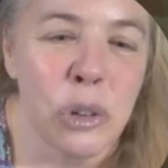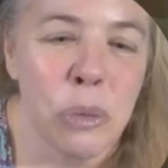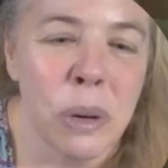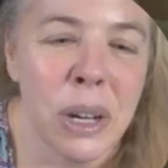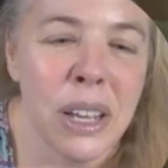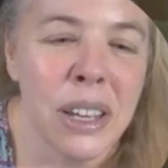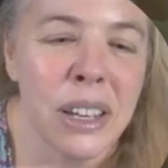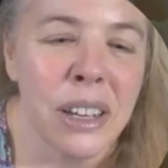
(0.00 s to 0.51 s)

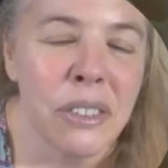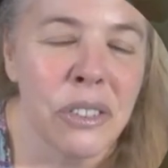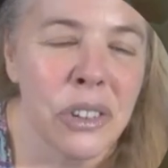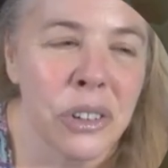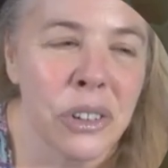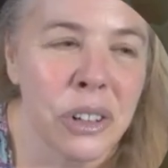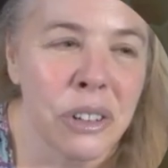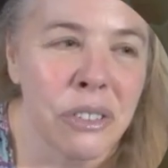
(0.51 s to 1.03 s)
way of
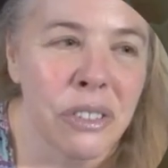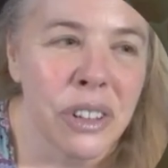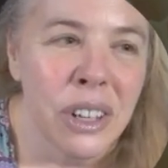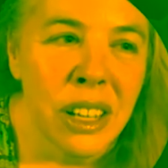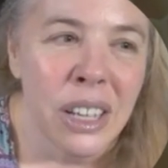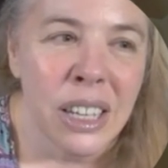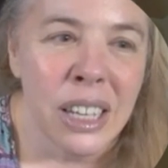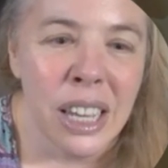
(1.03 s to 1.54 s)
sort of
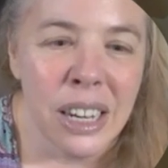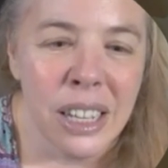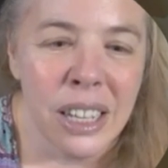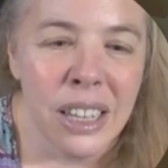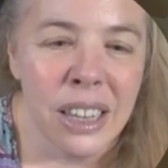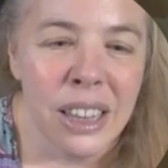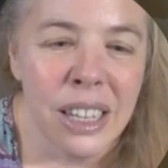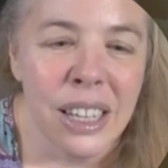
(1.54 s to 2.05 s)

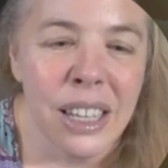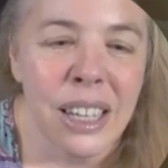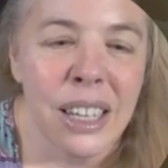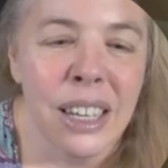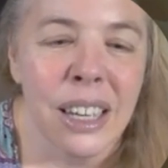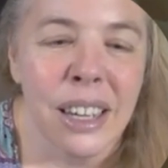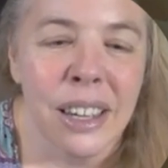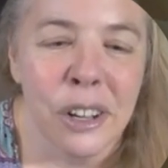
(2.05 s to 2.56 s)
getting
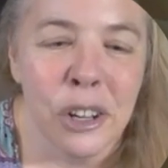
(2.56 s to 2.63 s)
the